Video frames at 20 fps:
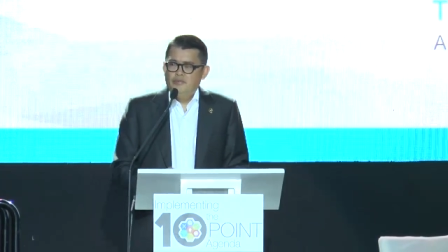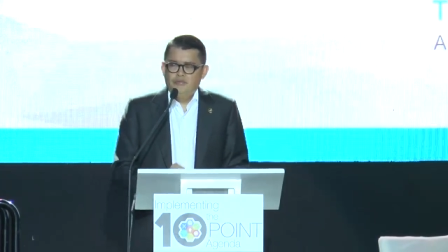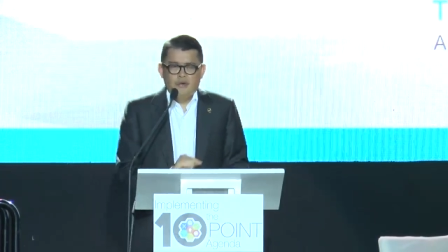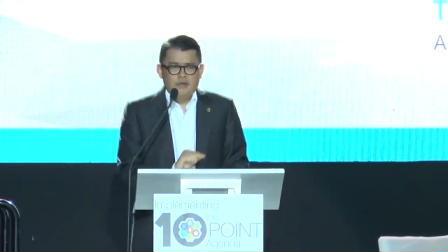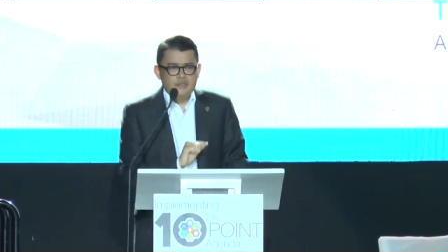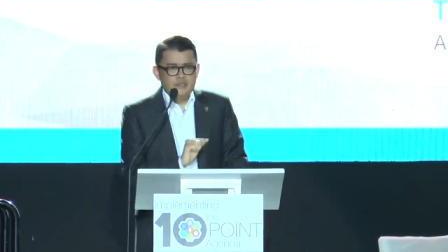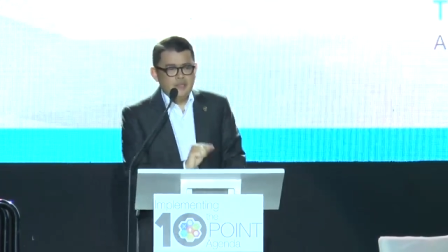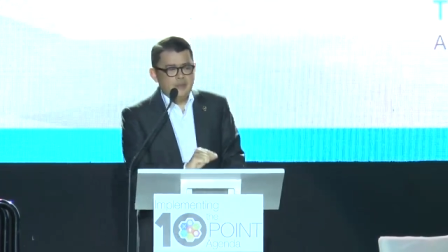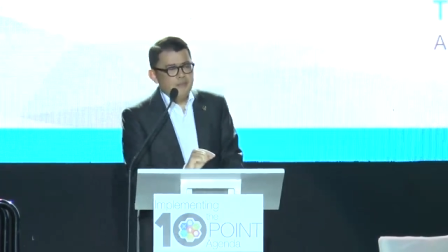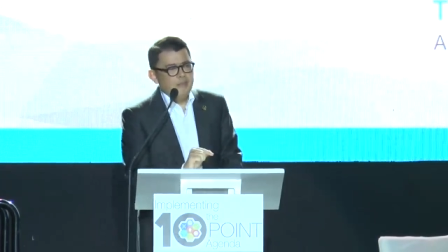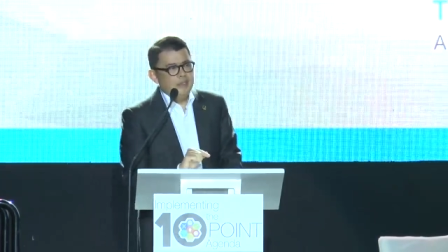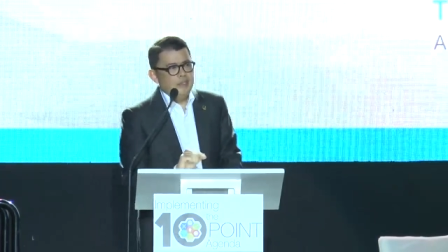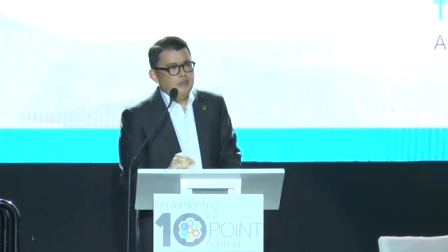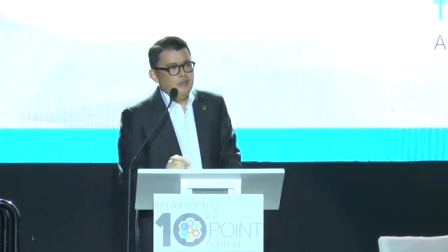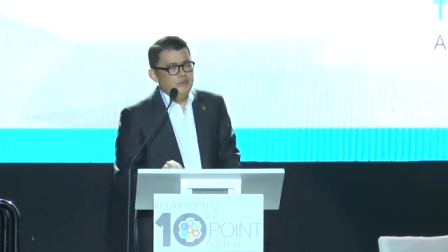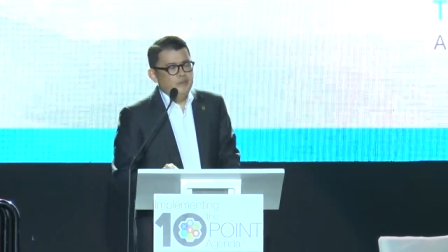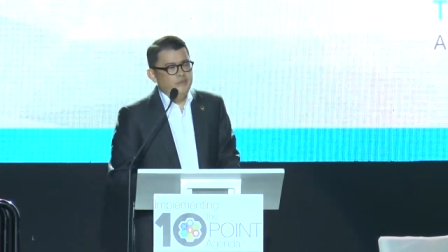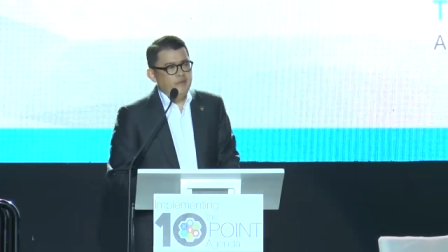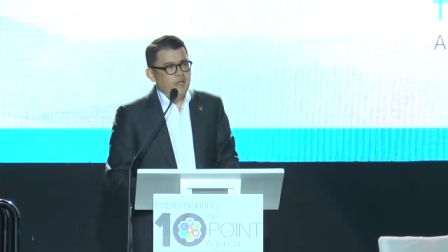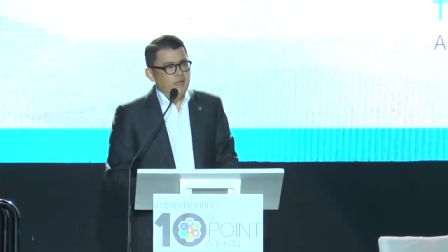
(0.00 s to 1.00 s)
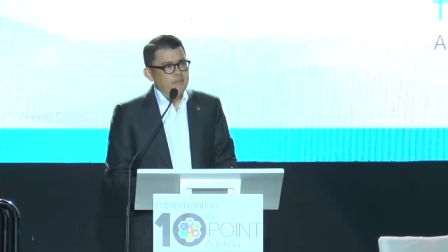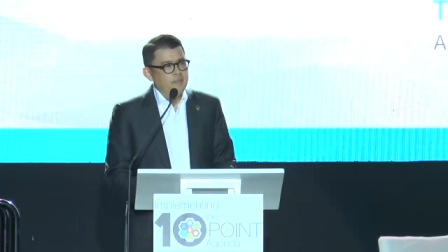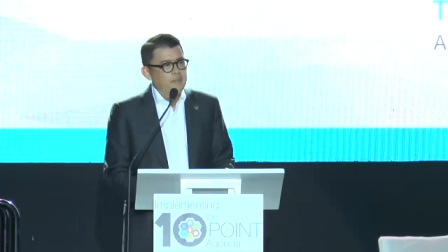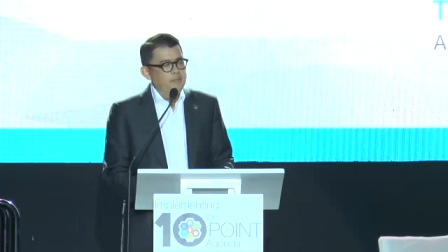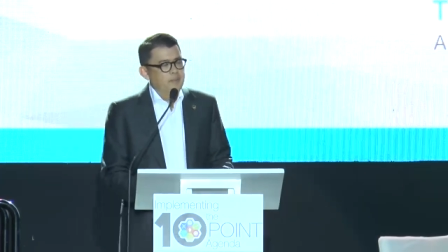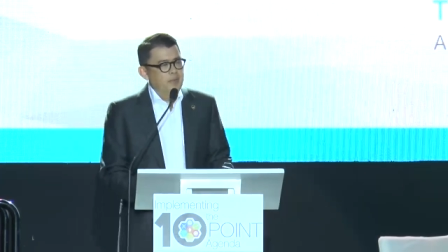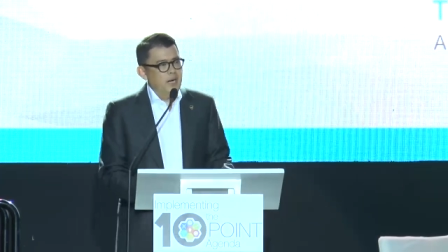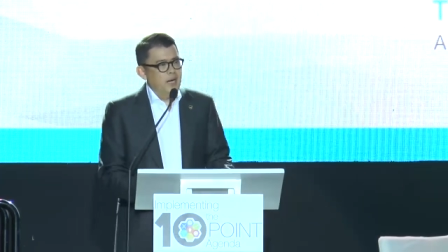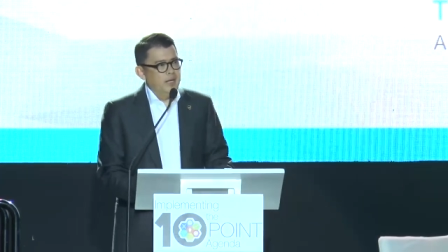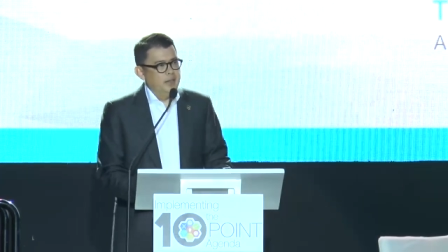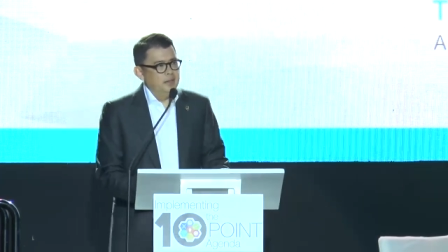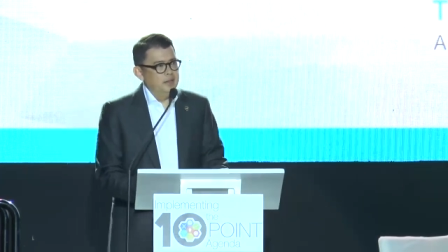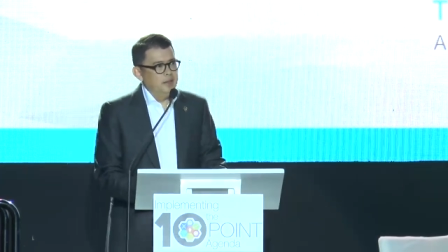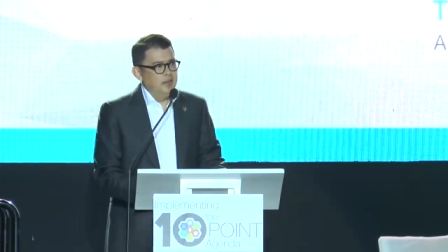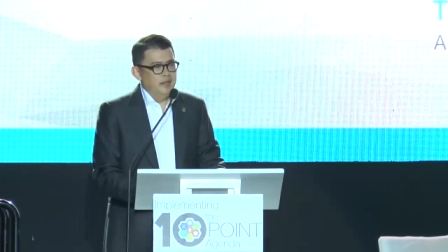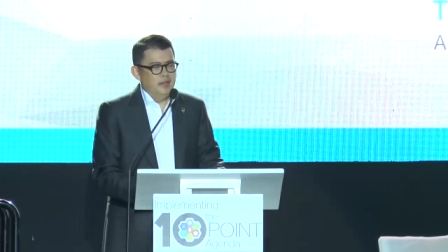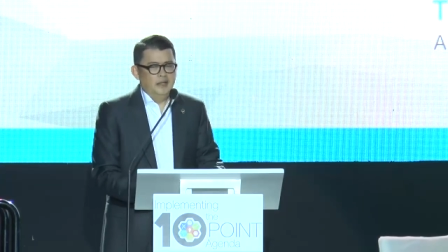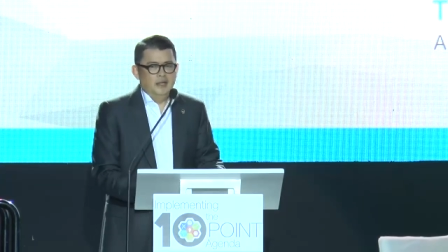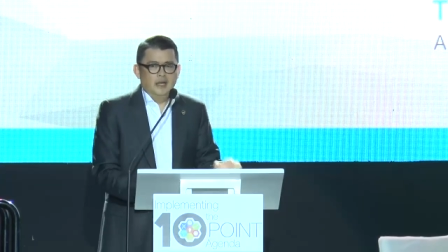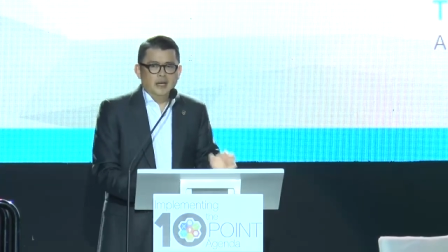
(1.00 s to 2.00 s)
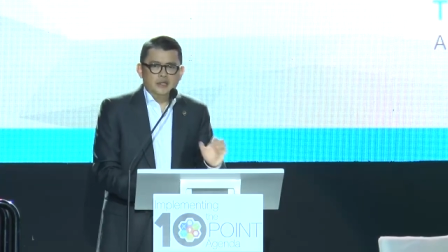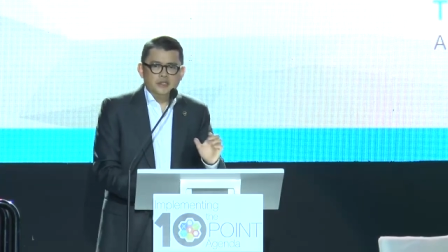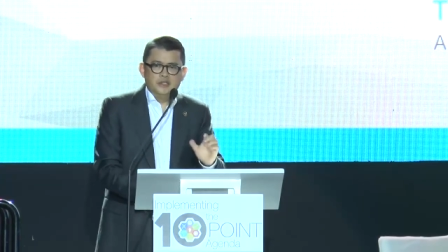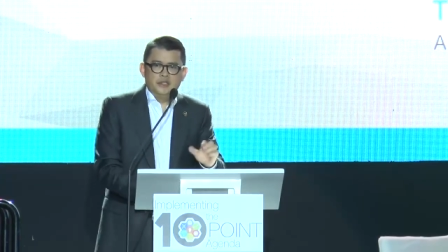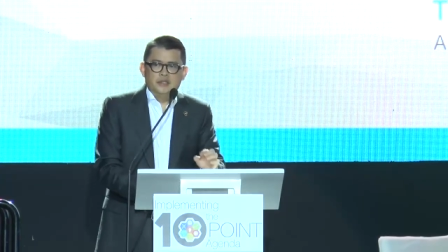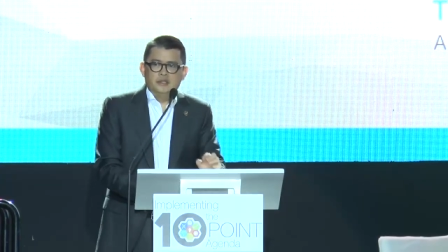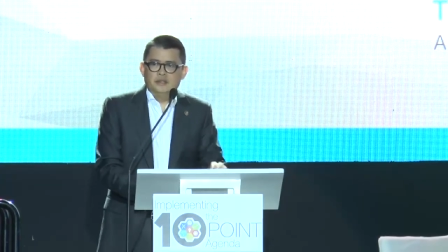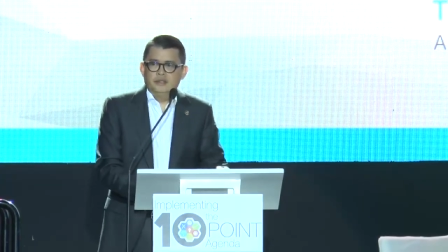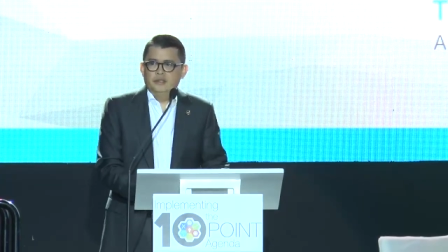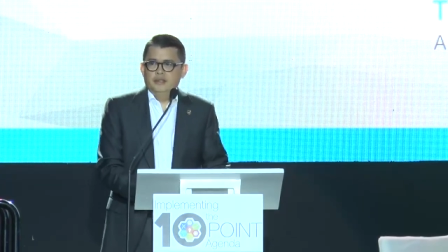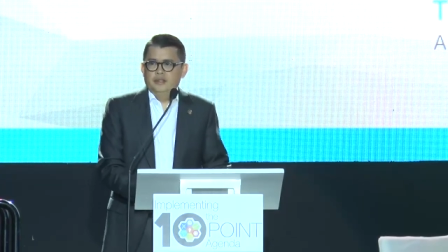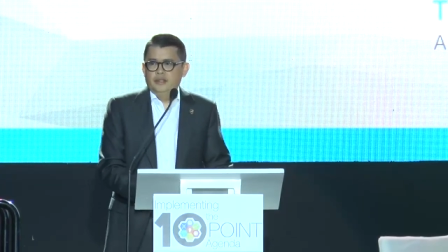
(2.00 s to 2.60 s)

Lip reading: For somebody to develop a brand and launch it